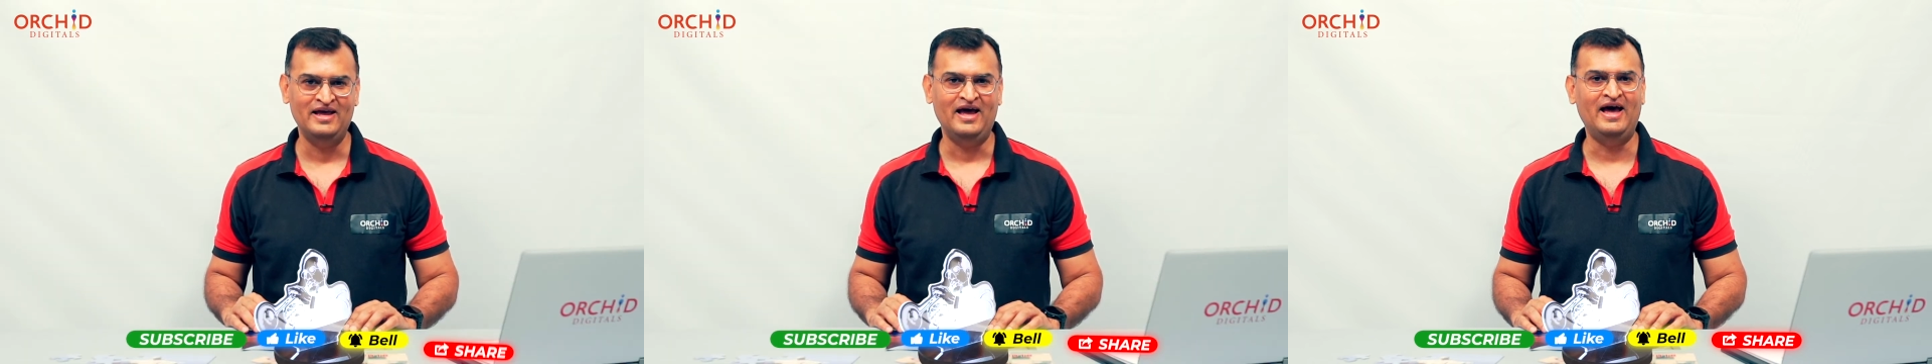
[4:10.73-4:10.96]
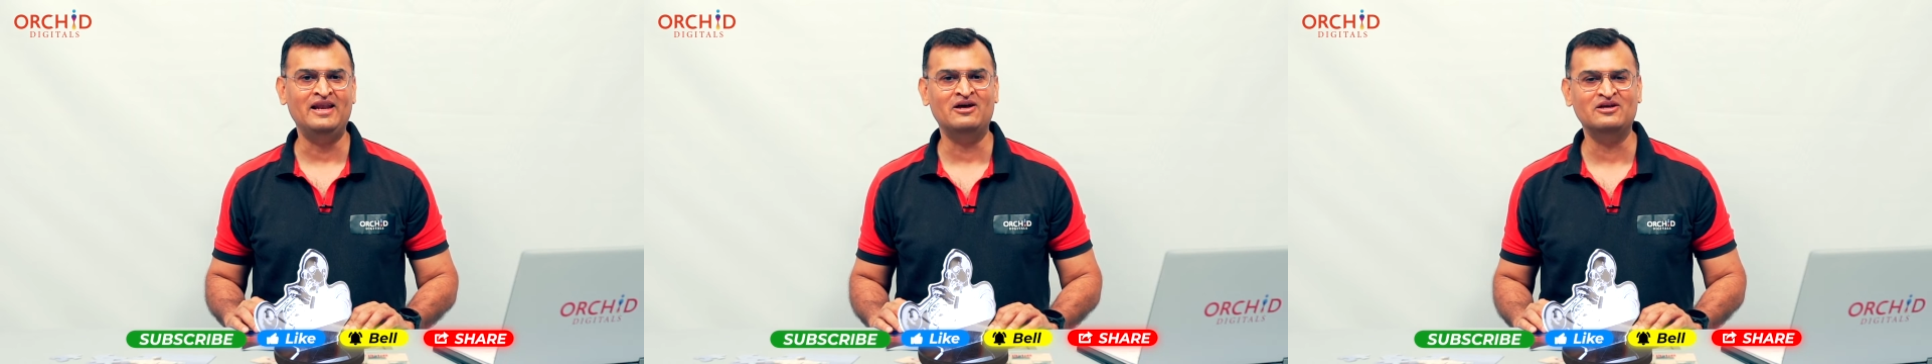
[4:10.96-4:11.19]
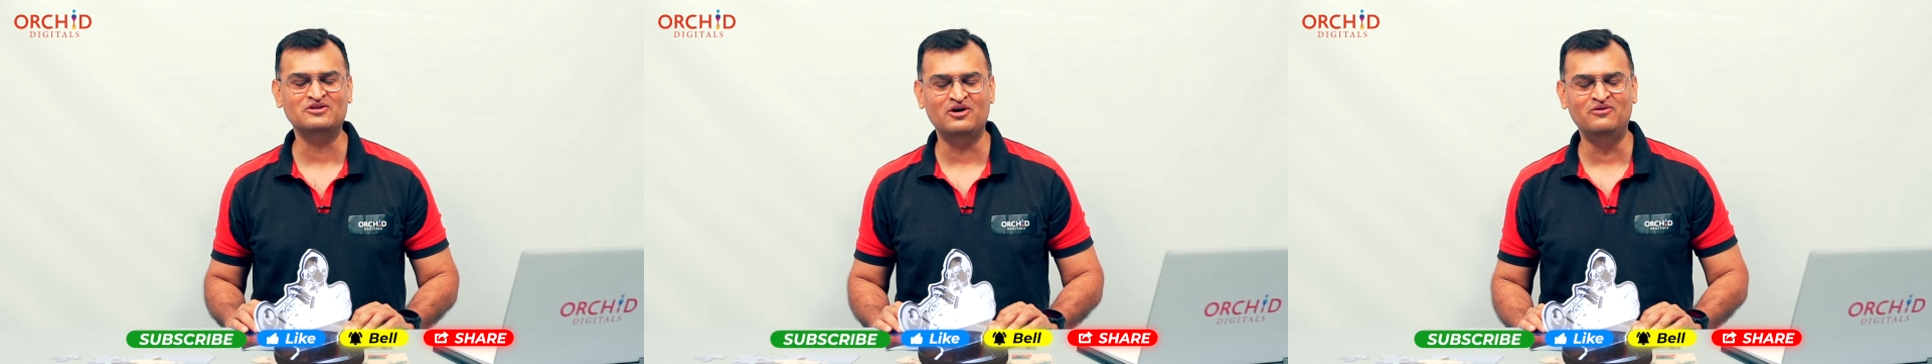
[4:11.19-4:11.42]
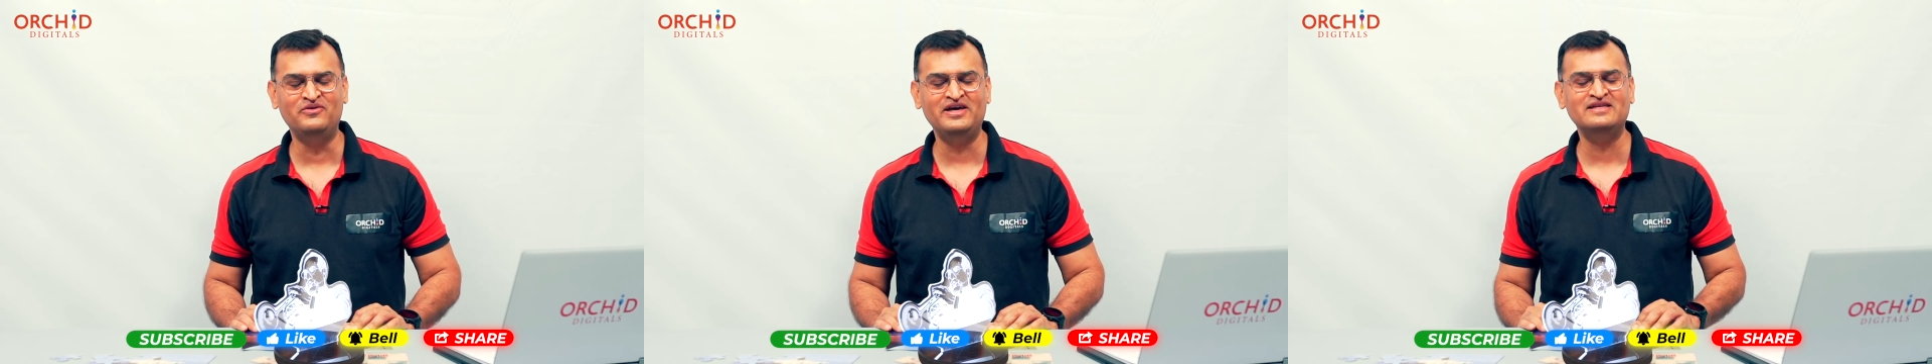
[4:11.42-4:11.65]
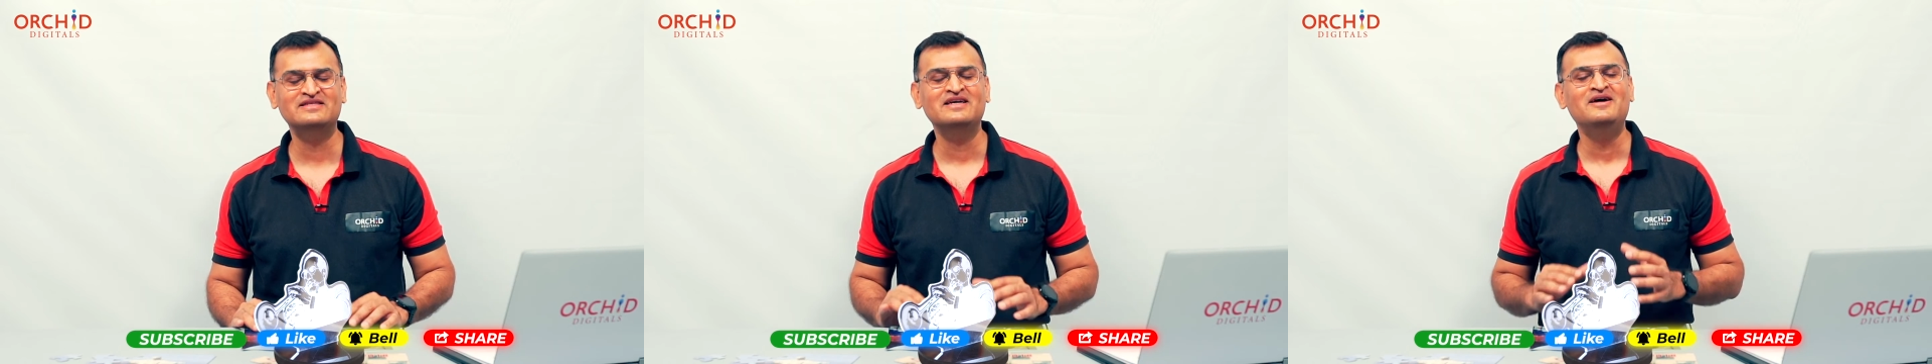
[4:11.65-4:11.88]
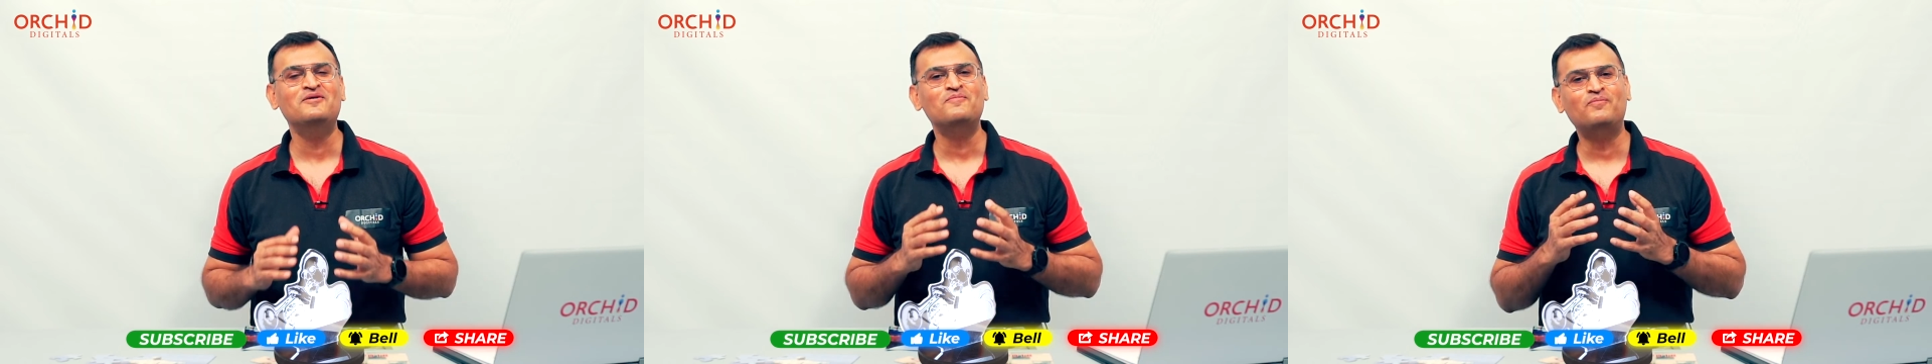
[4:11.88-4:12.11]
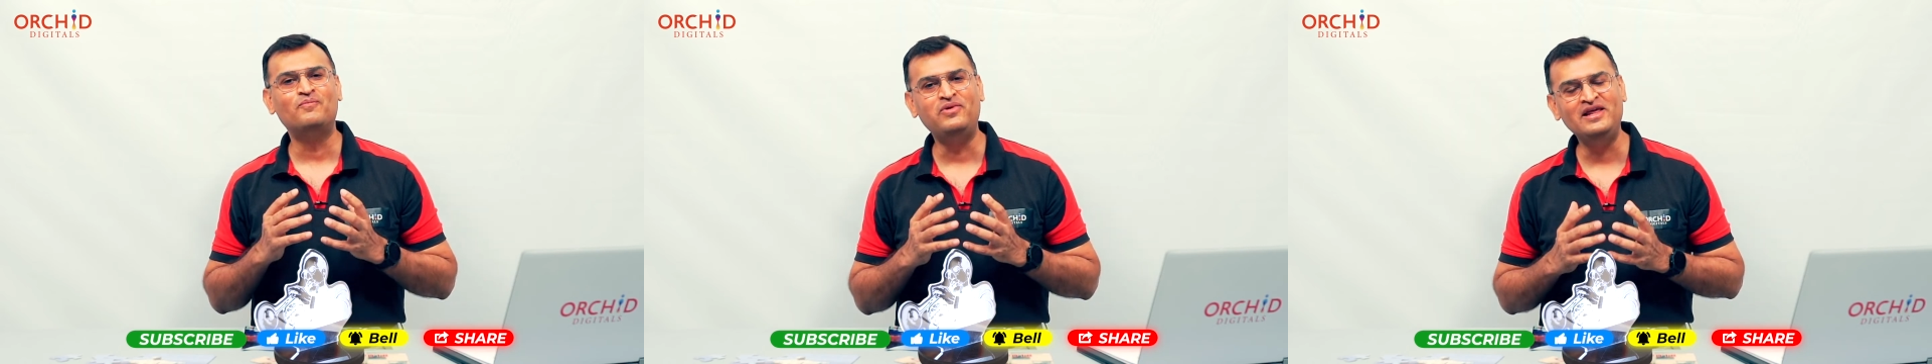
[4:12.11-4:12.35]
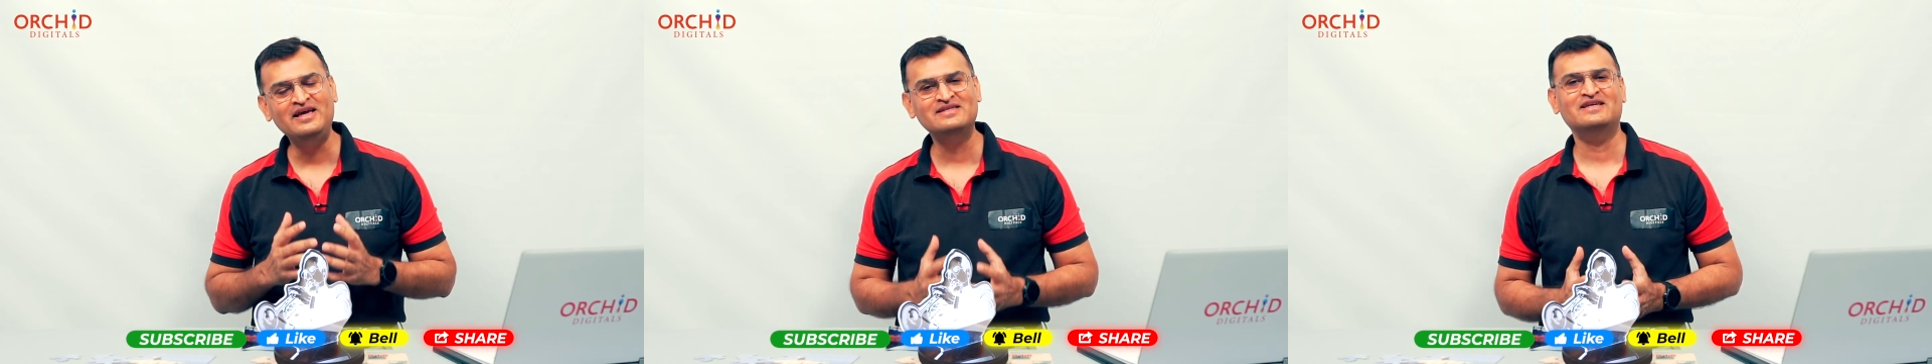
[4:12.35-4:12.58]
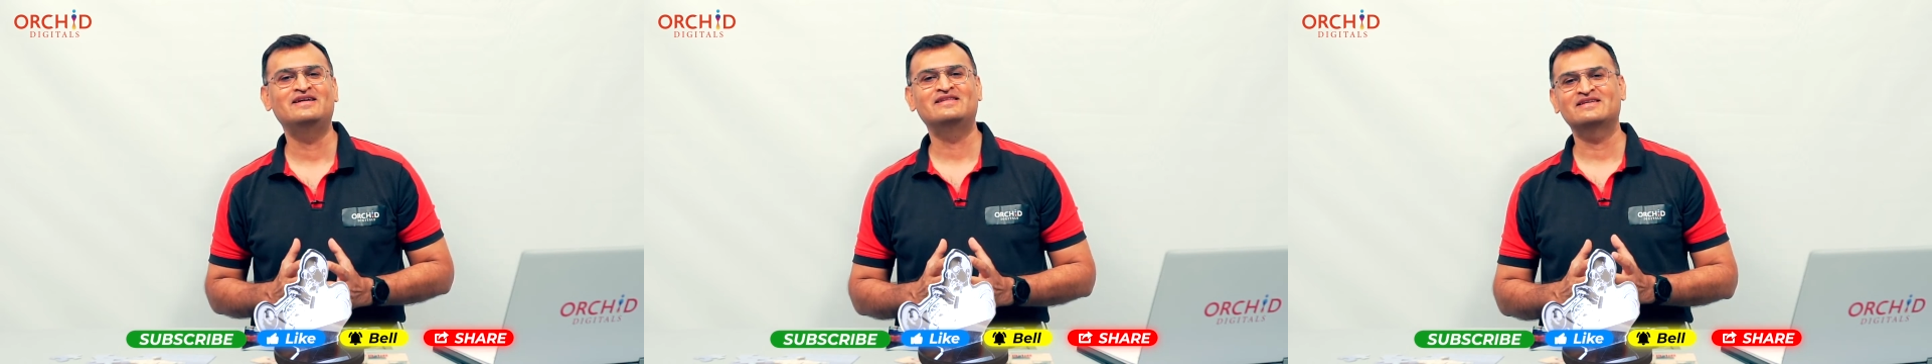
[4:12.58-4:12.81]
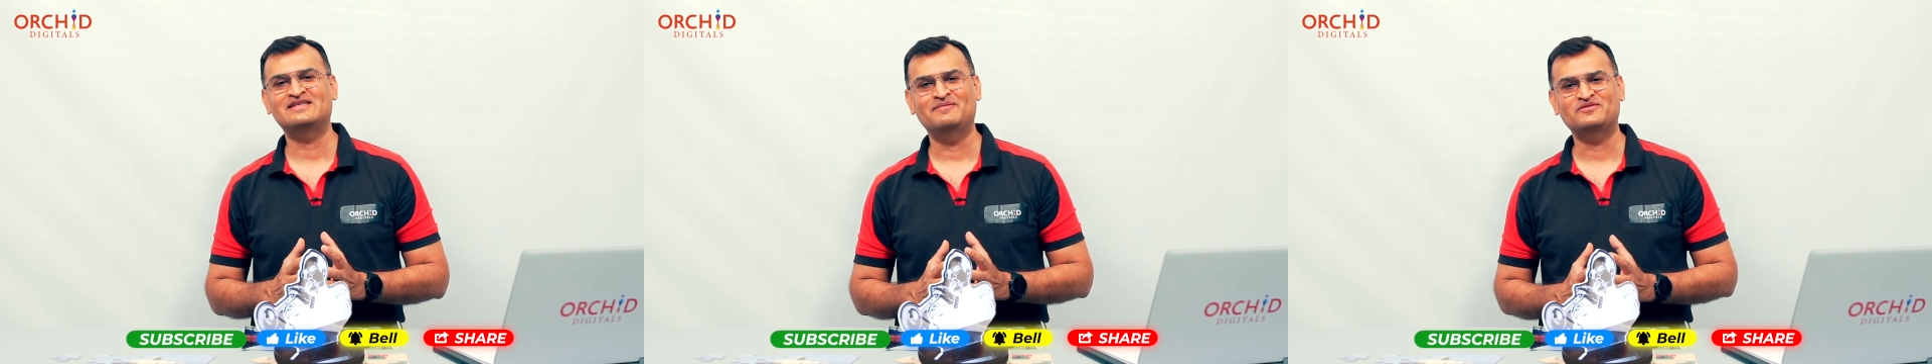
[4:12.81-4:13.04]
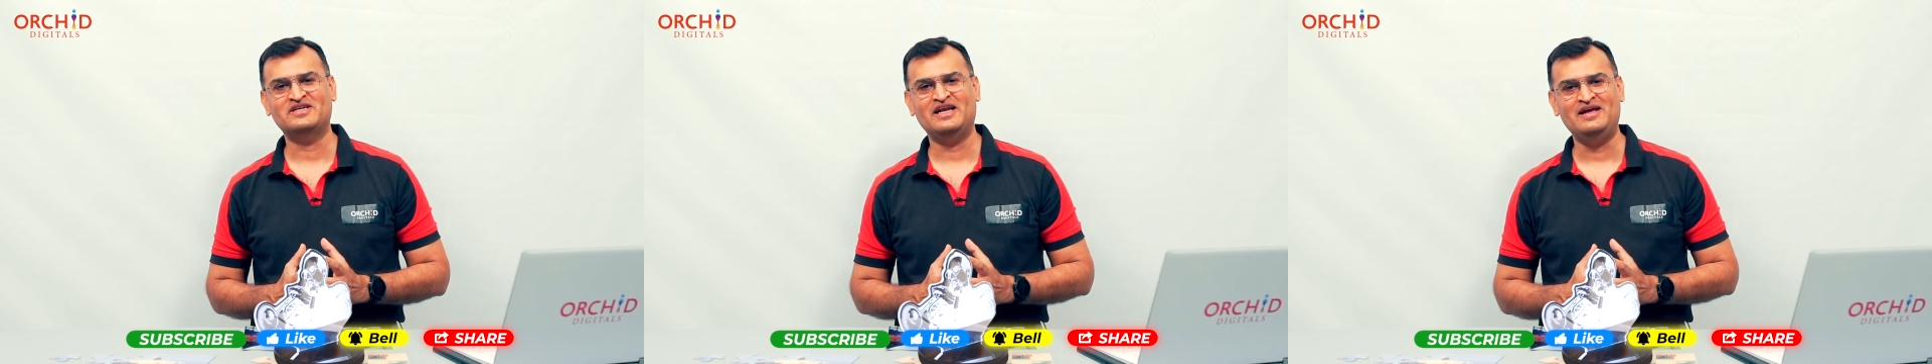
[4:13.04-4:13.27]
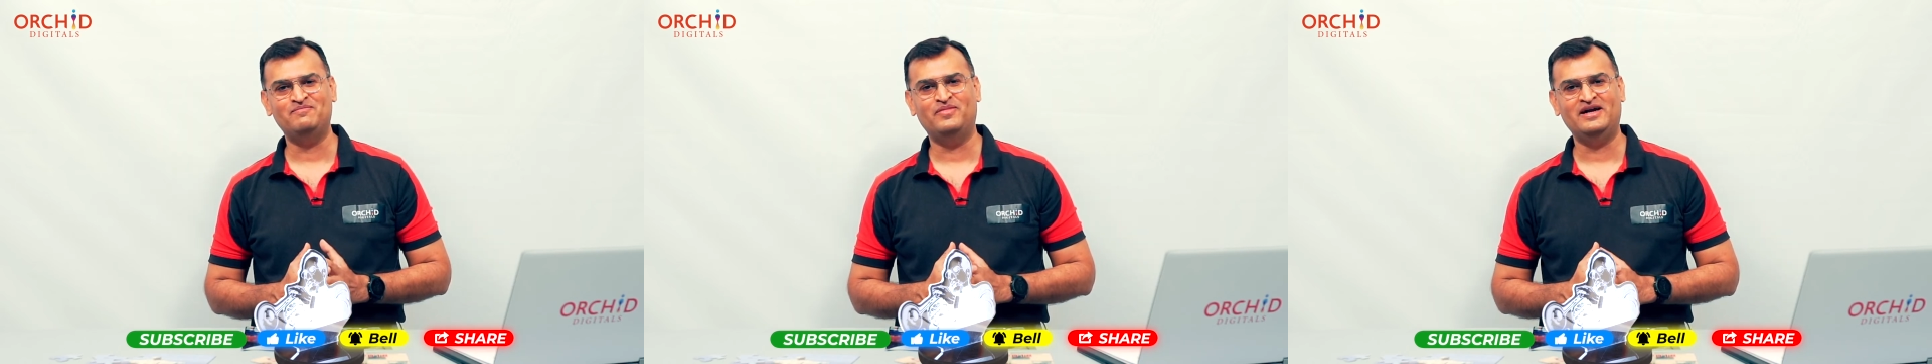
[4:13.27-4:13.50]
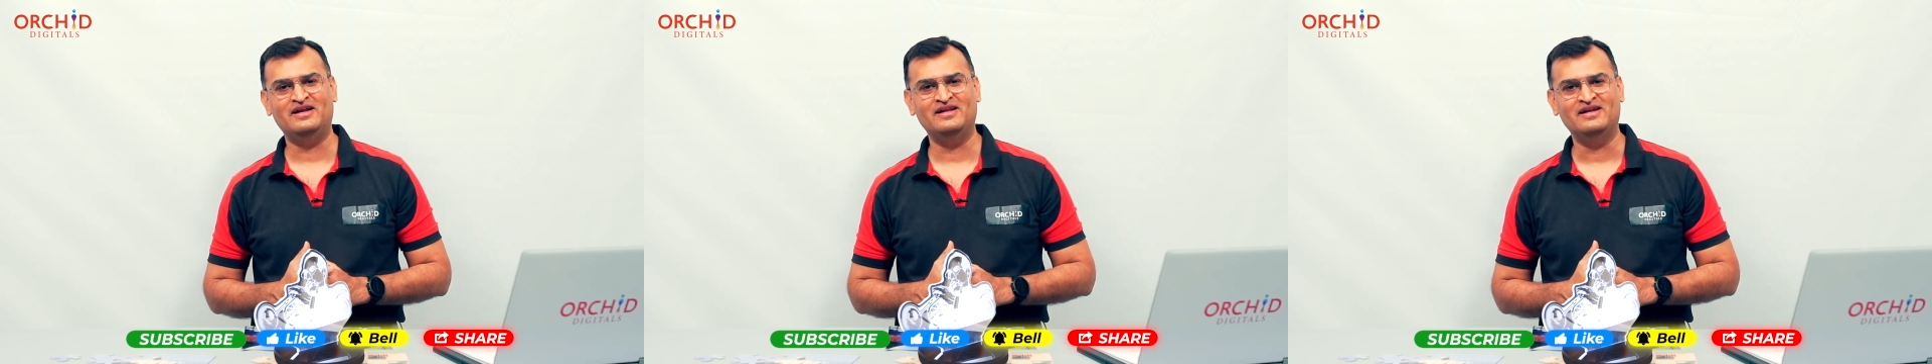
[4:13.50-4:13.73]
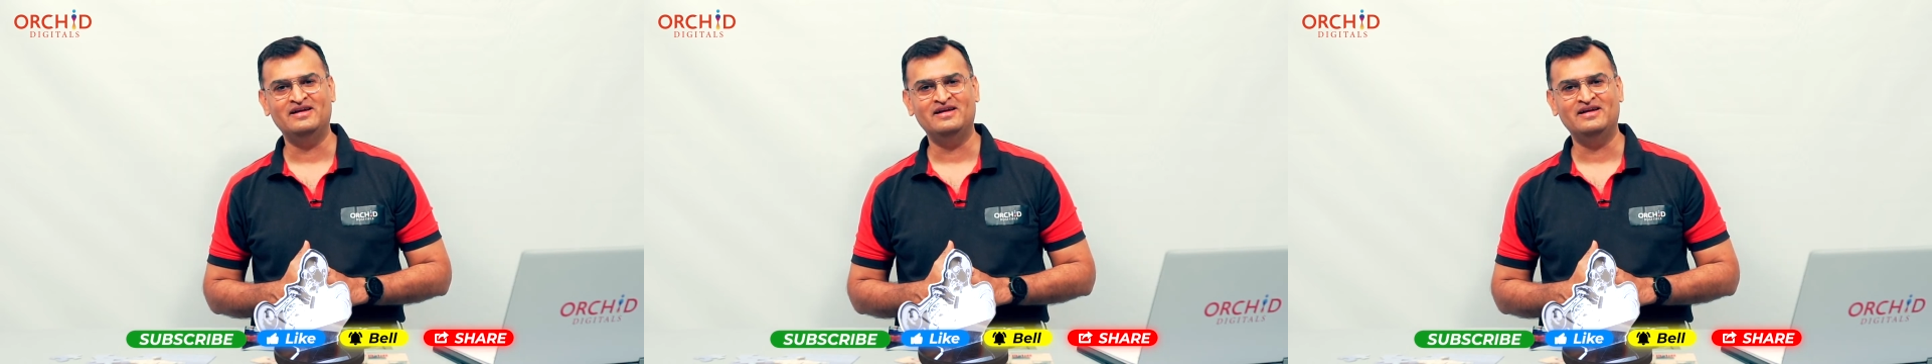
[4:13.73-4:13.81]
And as always, please hit the subscribe button.